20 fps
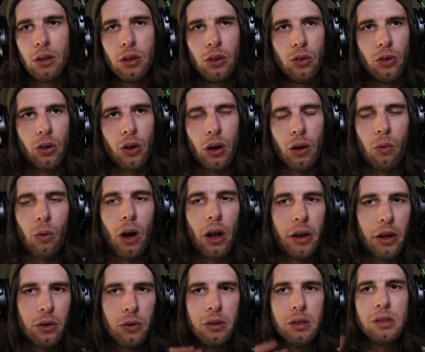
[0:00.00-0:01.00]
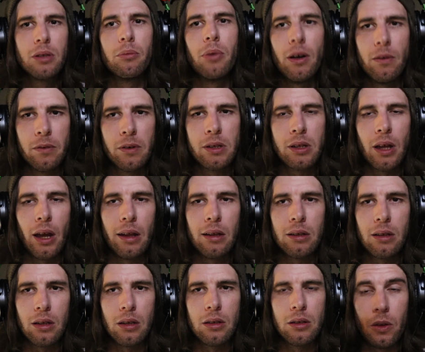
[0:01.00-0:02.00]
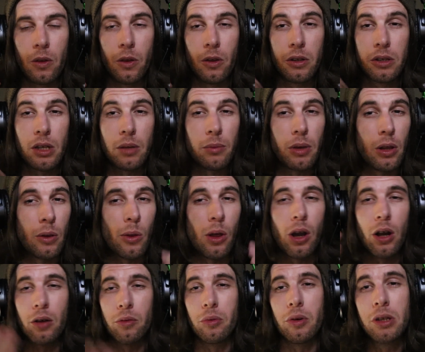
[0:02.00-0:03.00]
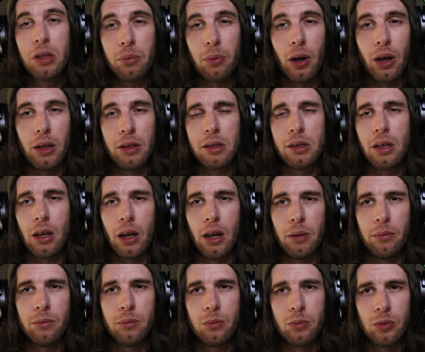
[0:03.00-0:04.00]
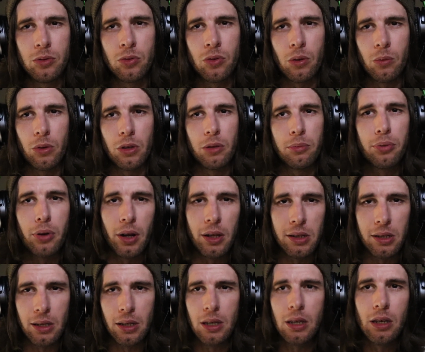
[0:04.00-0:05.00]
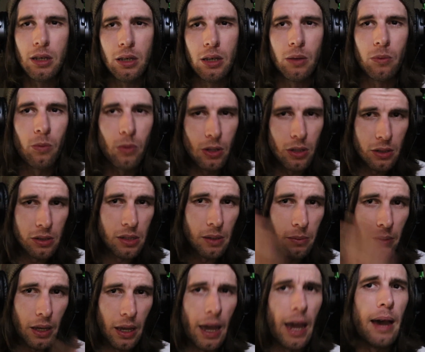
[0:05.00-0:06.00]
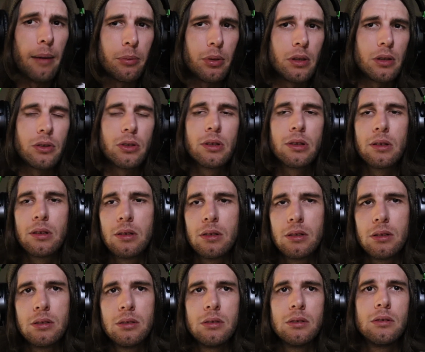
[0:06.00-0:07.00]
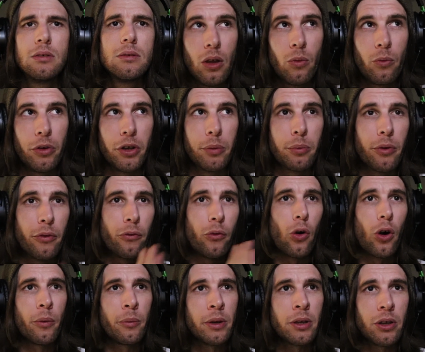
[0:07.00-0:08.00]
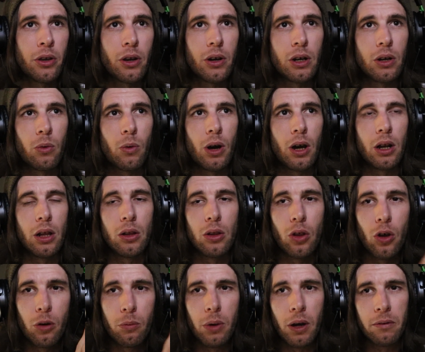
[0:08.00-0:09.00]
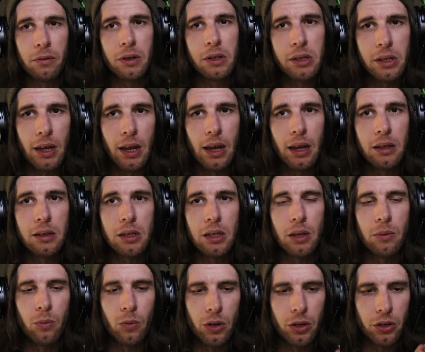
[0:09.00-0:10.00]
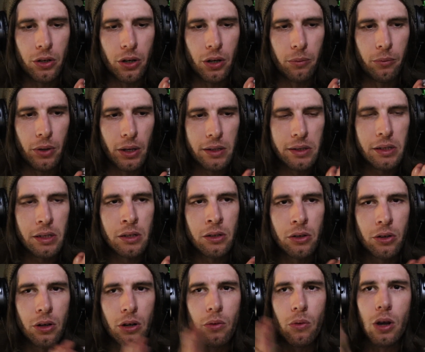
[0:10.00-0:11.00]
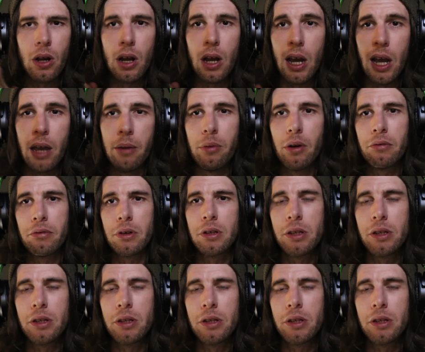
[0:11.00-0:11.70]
you're going to want to increase the buffer size then. There's going to be a longer response time between when you press the key and when something happens. When you're performing, you're going to want a low buffer size, and when you're mixing, you're going to want a high buffer